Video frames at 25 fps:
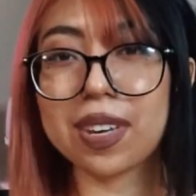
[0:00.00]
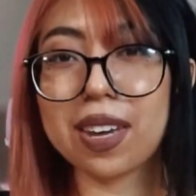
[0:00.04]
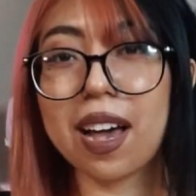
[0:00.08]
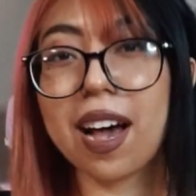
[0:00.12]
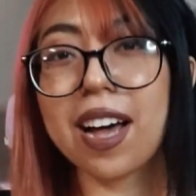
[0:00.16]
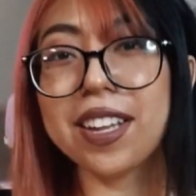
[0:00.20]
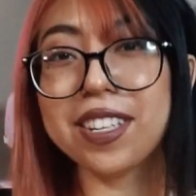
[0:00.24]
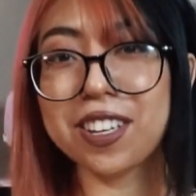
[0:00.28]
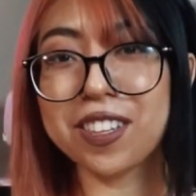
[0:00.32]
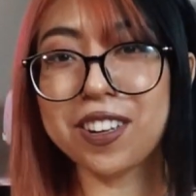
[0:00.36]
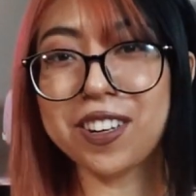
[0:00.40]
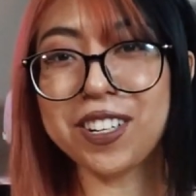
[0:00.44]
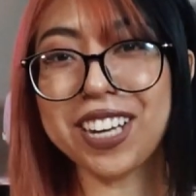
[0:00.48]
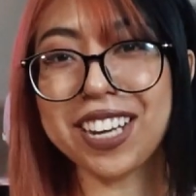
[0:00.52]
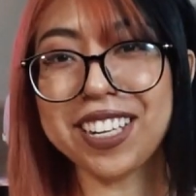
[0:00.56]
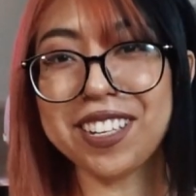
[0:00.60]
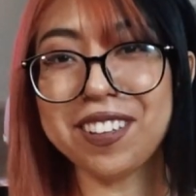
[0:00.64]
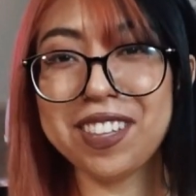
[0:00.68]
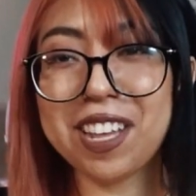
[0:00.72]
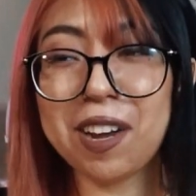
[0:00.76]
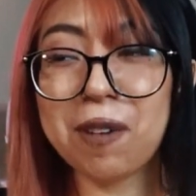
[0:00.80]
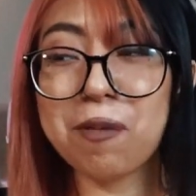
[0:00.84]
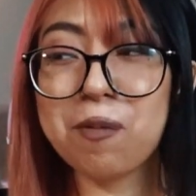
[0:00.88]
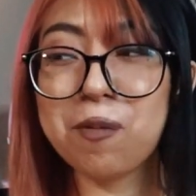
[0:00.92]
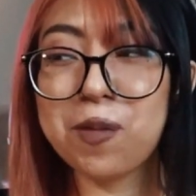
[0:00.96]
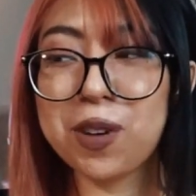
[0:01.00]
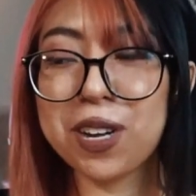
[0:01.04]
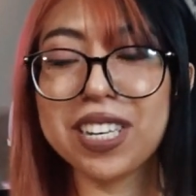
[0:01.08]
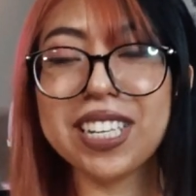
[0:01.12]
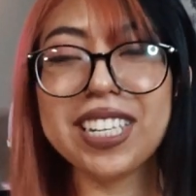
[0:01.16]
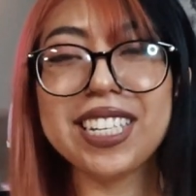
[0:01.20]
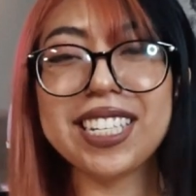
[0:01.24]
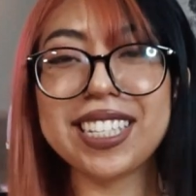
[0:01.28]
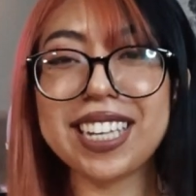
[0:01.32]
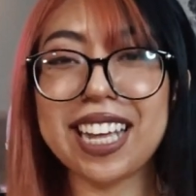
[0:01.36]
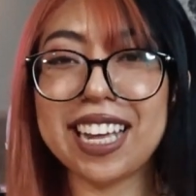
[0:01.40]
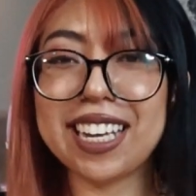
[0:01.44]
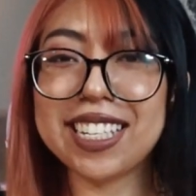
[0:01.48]
Another tattoo that really
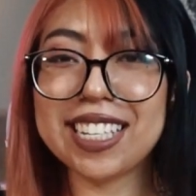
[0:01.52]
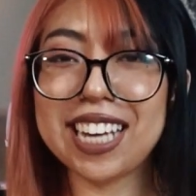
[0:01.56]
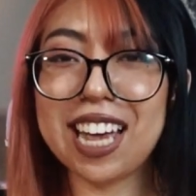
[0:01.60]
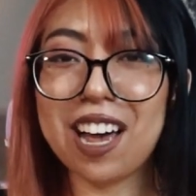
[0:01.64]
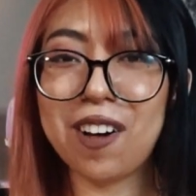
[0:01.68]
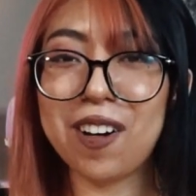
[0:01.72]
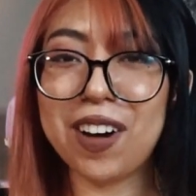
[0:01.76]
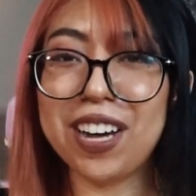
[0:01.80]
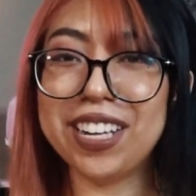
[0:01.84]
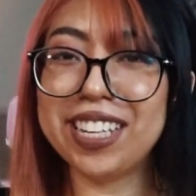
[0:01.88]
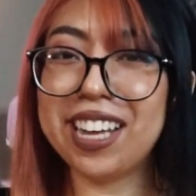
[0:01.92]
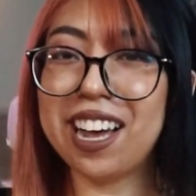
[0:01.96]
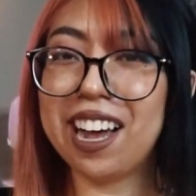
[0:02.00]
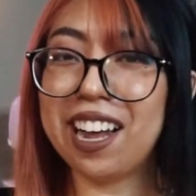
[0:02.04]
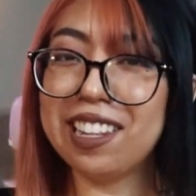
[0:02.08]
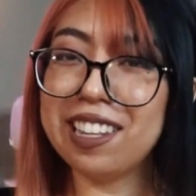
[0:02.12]
stands out and that